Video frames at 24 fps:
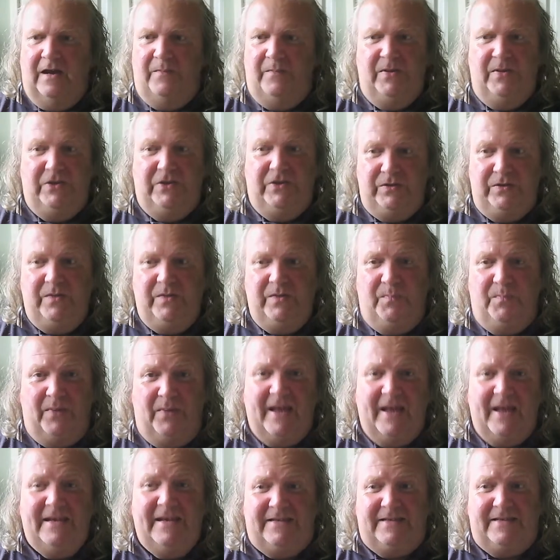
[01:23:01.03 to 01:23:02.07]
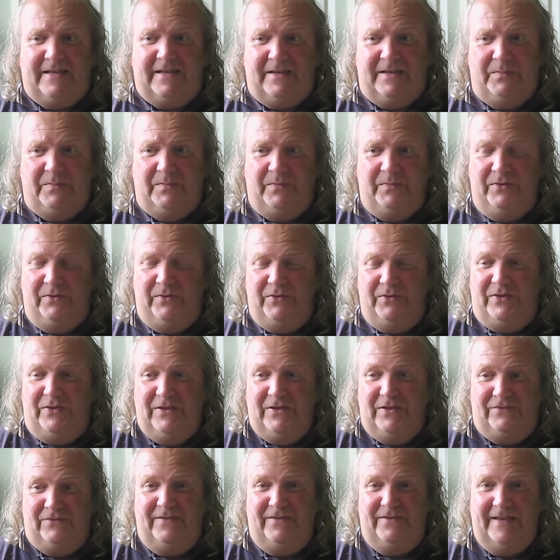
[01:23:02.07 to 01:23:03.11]
I've been doing plenty, but
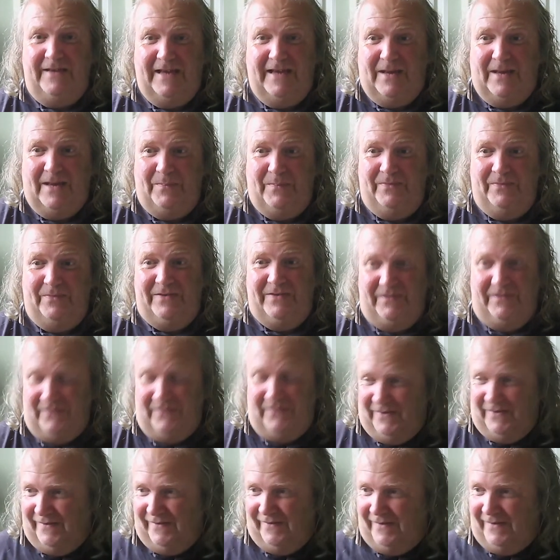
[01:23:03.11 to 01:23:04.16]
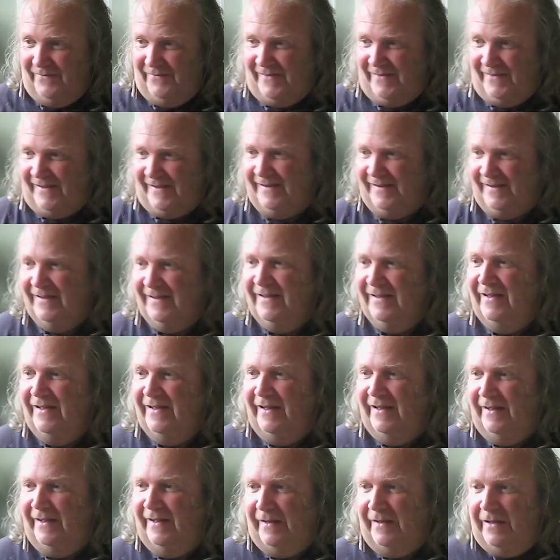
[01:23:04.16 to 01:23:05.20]
nothing's really happened, if you know what
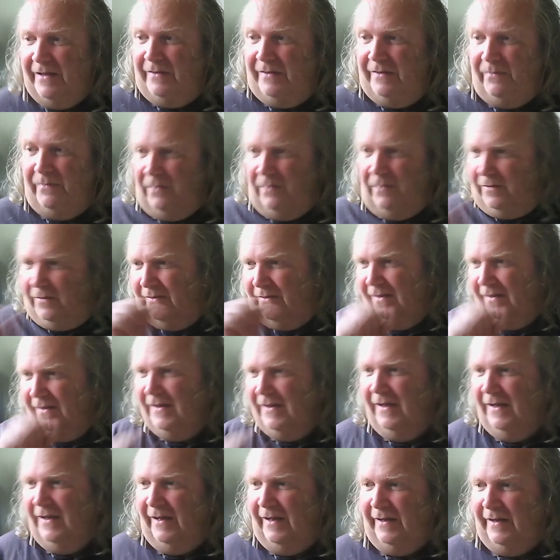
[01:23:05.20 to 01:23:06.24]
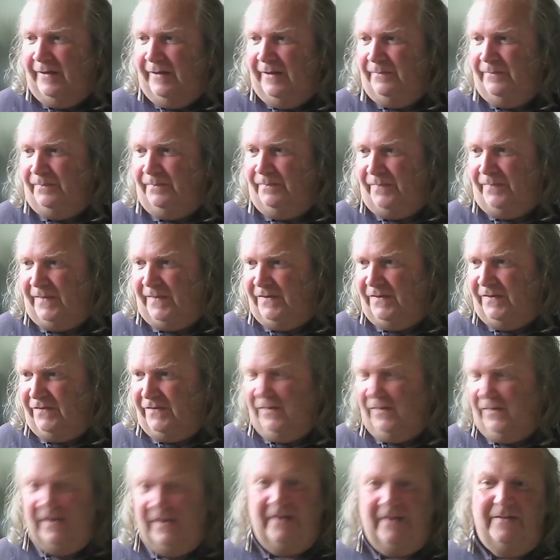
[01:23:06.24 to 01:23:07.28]
I mean. Uh, um,
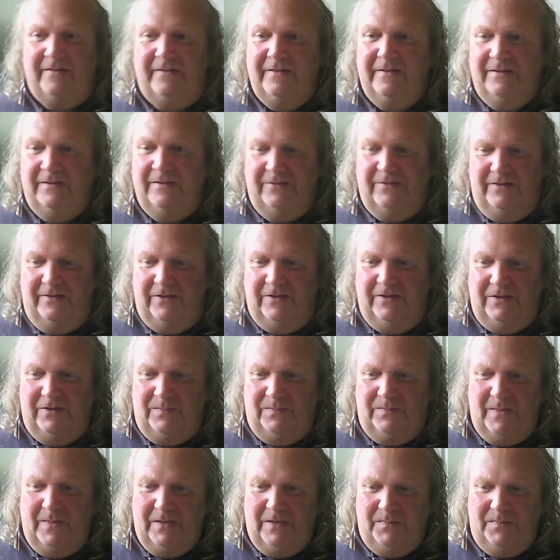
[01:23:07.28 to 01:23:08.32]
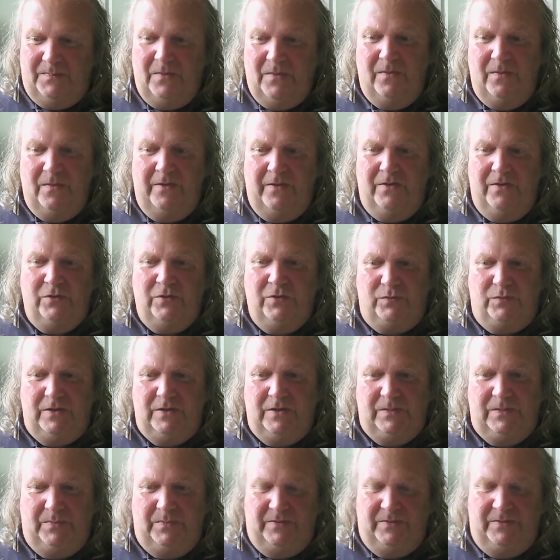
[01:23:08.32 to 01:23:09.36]
so yeah. So it's been one of those
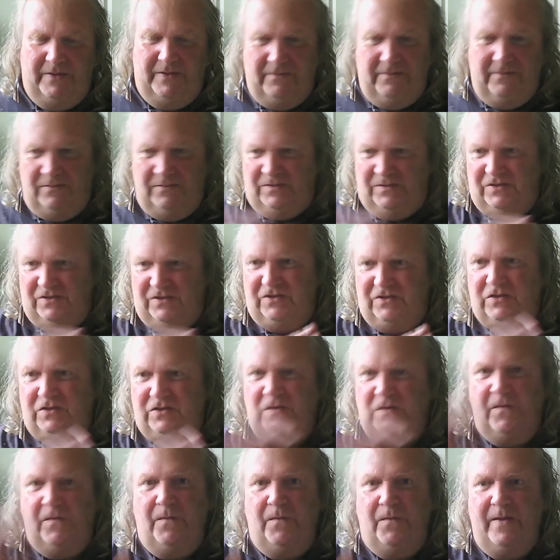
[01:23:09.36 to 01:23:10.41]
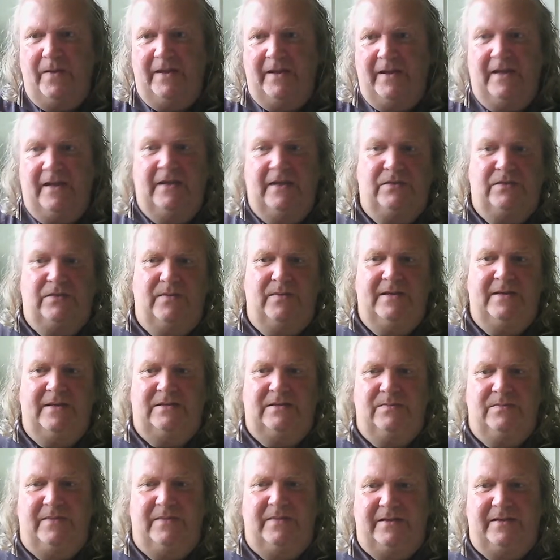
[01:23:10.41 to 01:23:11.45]
weeks, but there was stuff winging its way
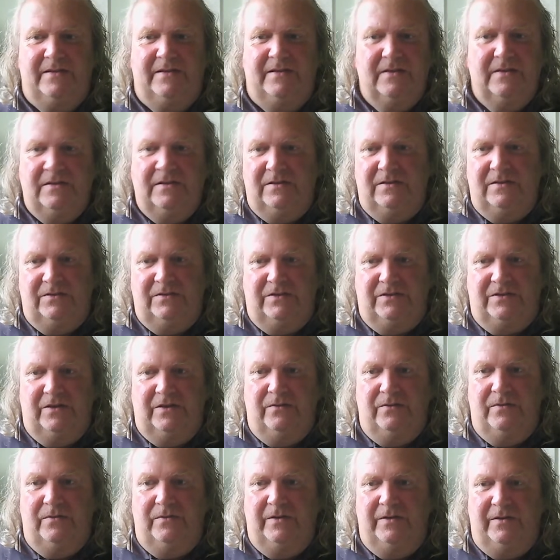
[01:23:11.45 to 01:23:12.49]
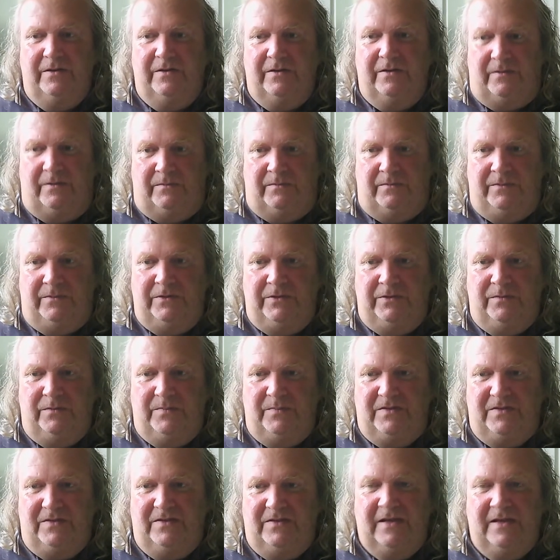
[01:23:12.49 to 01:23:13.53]
to me. So uh, you'll
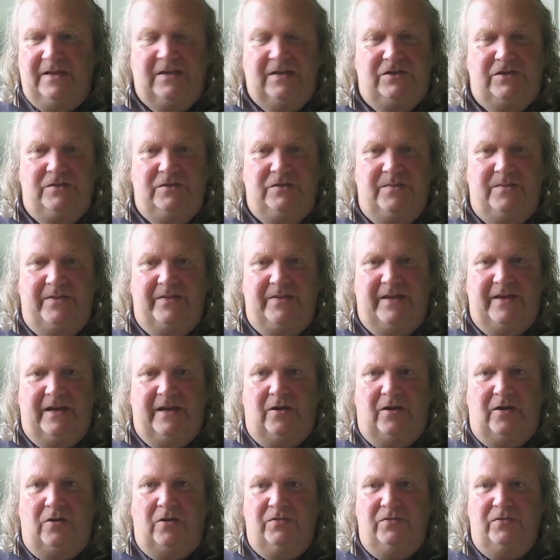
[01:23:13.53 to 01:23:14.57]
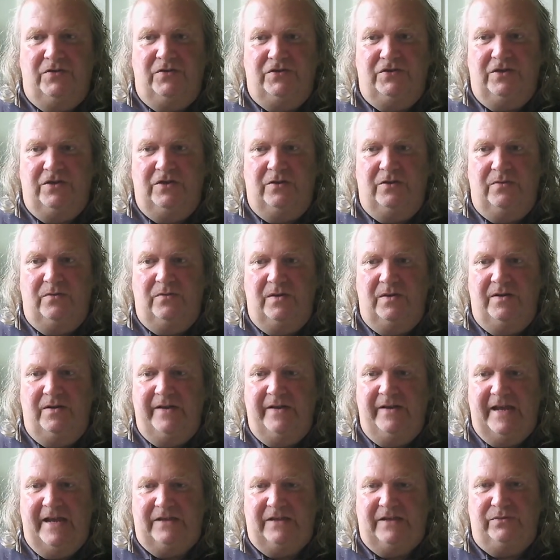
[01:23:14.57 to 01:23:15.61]
be seeing some of that on the show
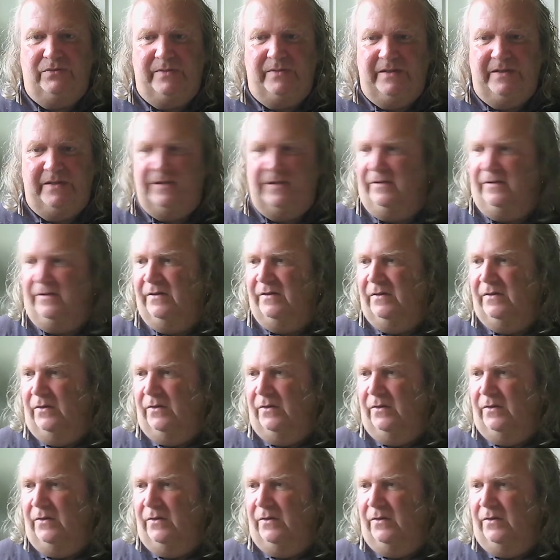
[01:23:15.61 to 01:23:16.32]
next week.